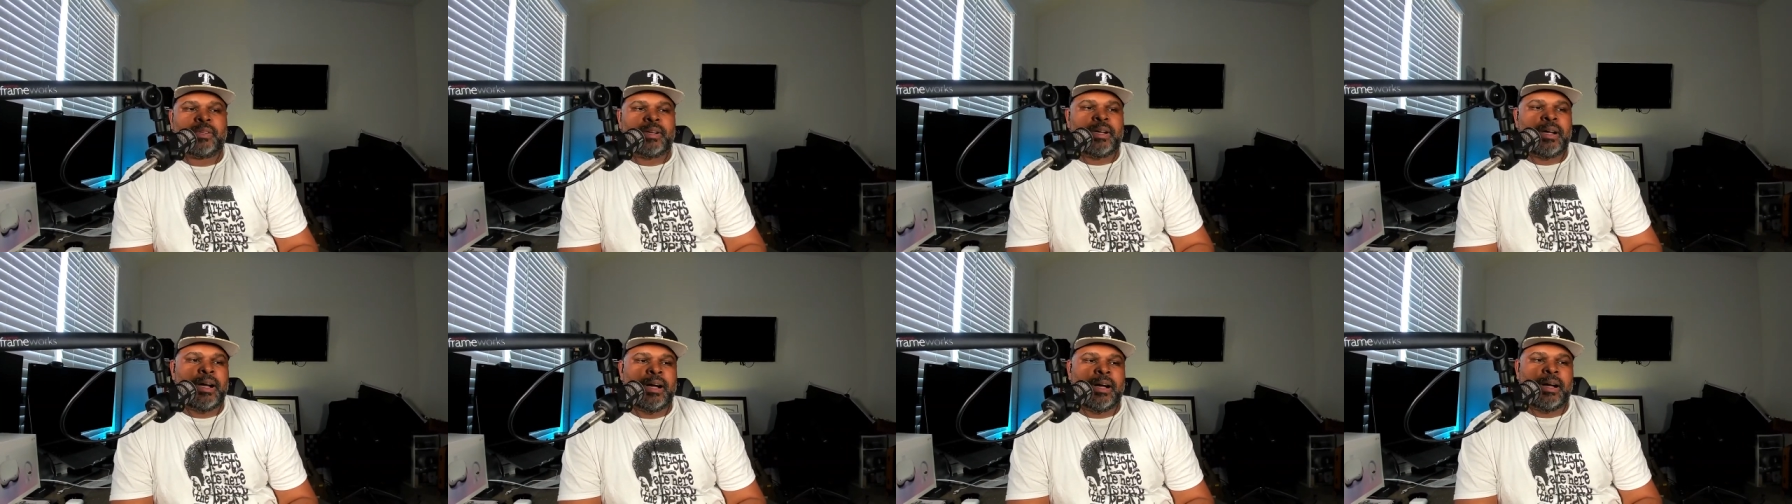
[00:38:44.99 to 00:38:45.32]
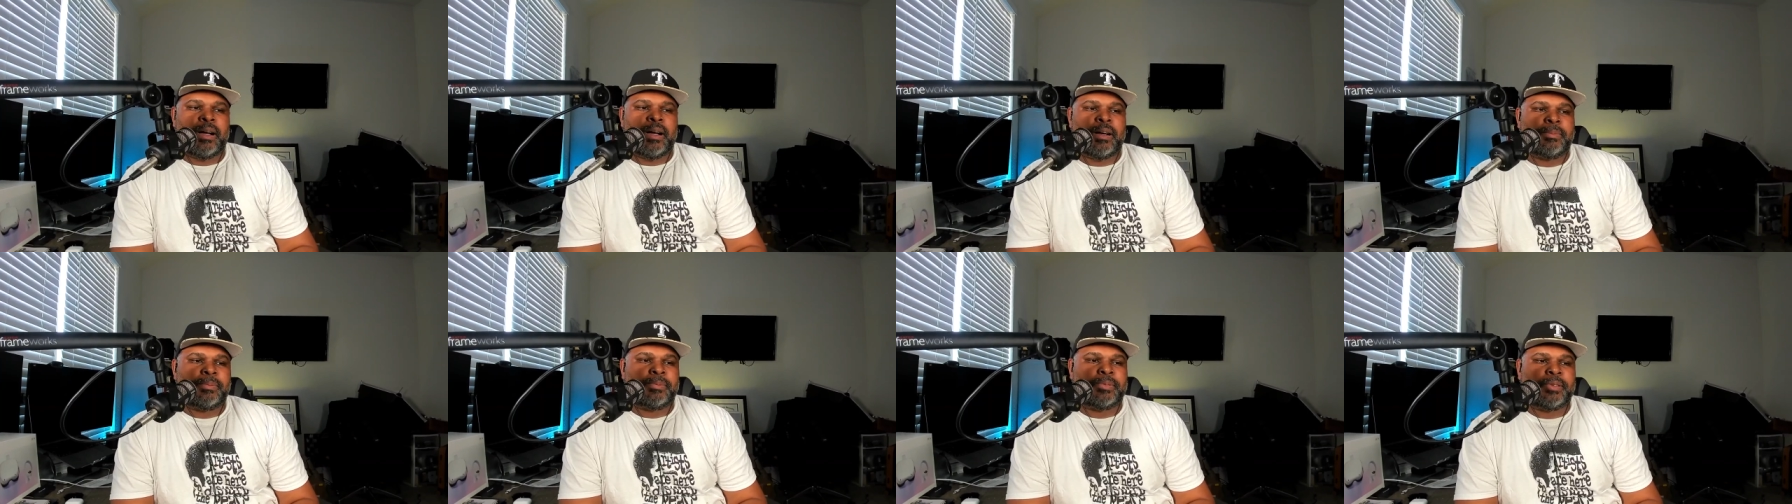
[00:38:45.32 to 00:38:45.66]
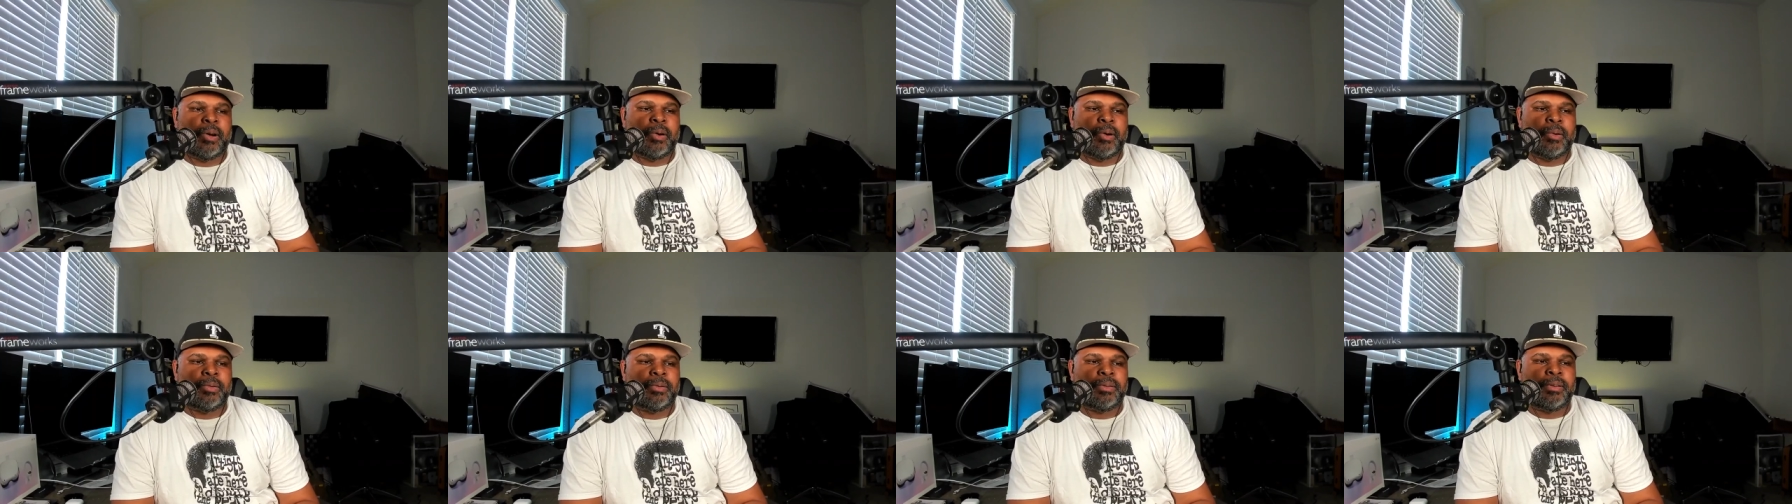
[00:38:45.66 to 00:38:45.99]
Uh,
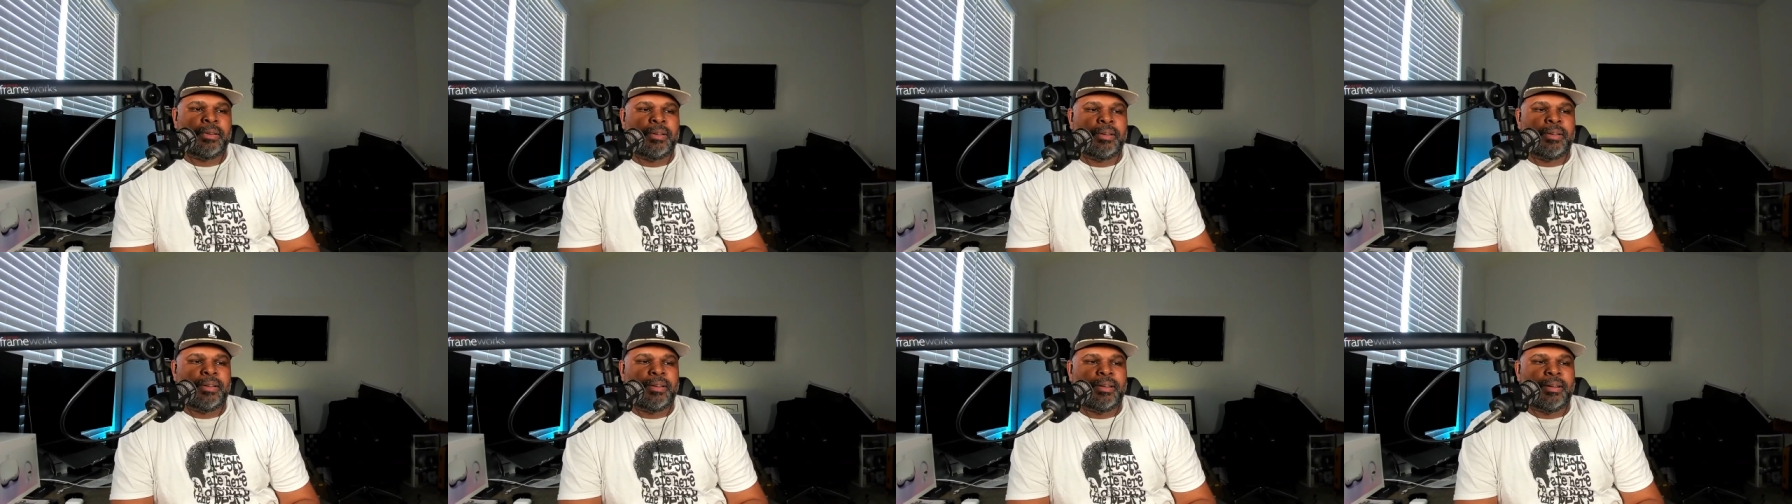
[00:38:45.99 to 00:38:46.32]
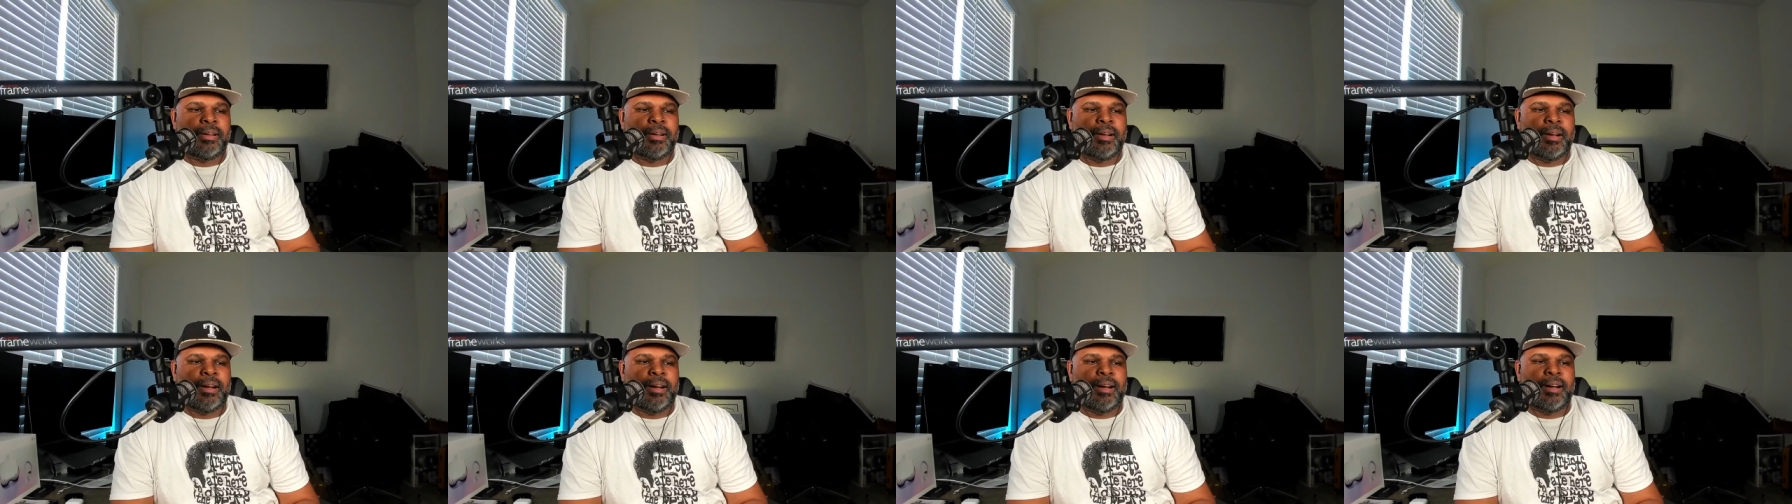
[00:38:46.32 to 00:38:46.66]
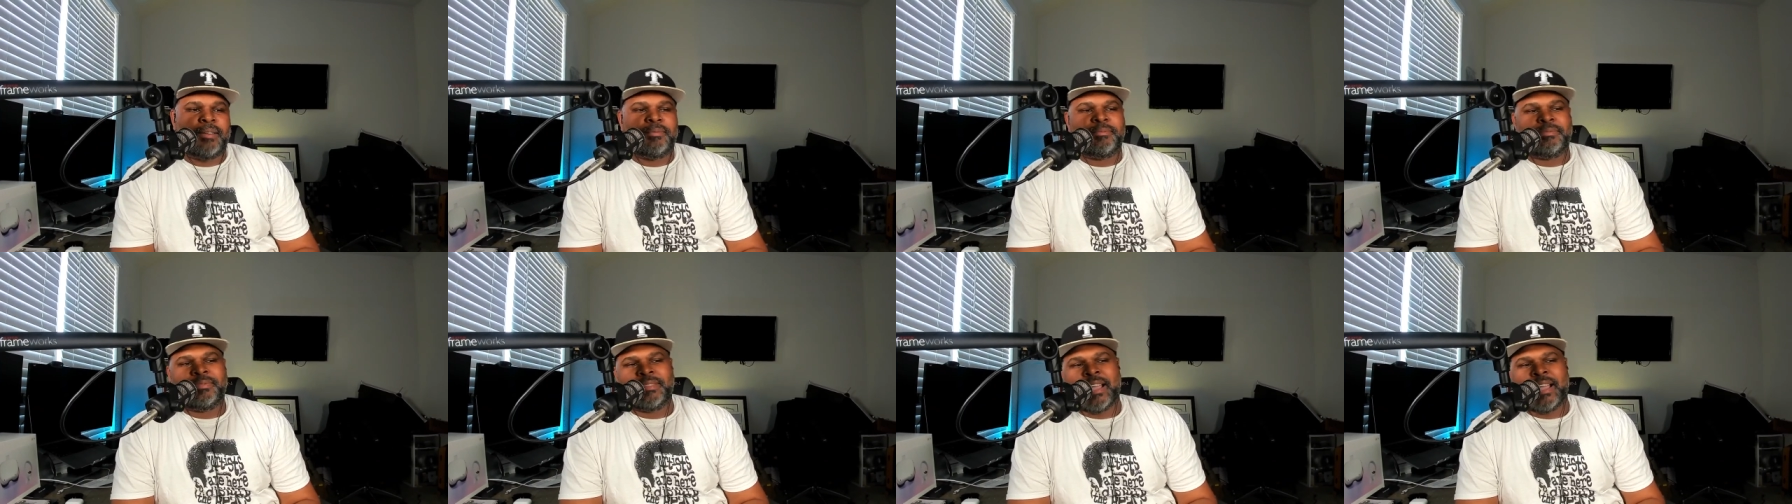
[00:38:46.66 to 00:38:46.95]
so uh,